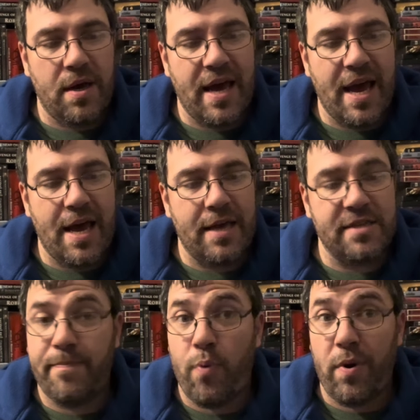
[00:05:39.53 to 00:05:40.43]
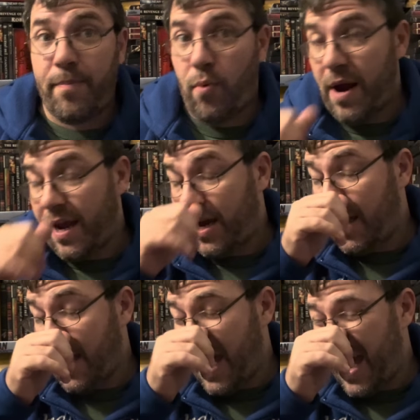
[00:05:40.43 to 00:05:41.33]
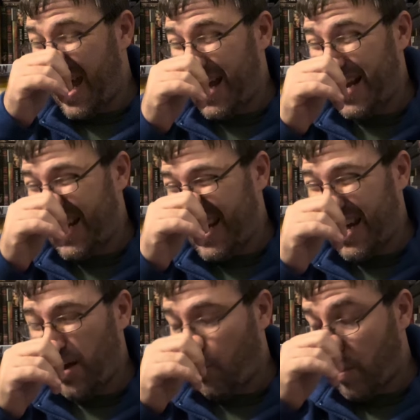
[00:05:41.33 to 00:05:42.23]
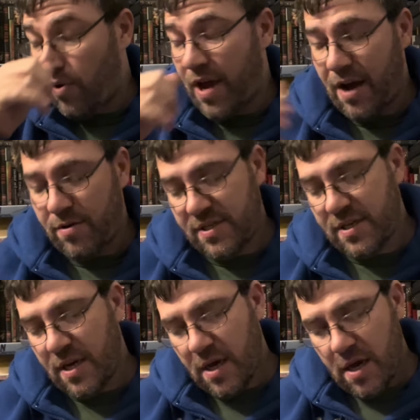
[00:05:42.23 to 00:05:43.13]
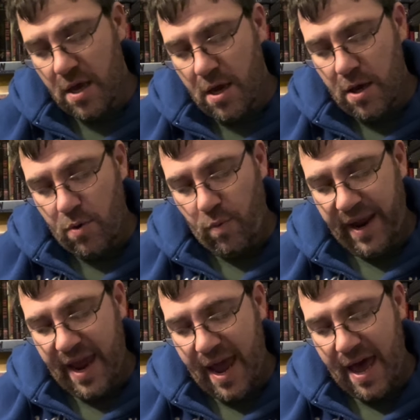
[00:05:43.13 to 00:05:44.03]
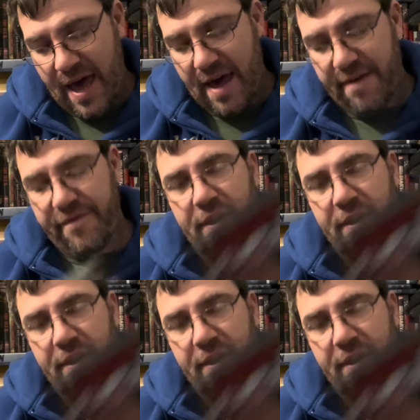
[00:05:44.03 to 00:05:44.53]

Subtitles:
as Point Break and Roadhouse. We have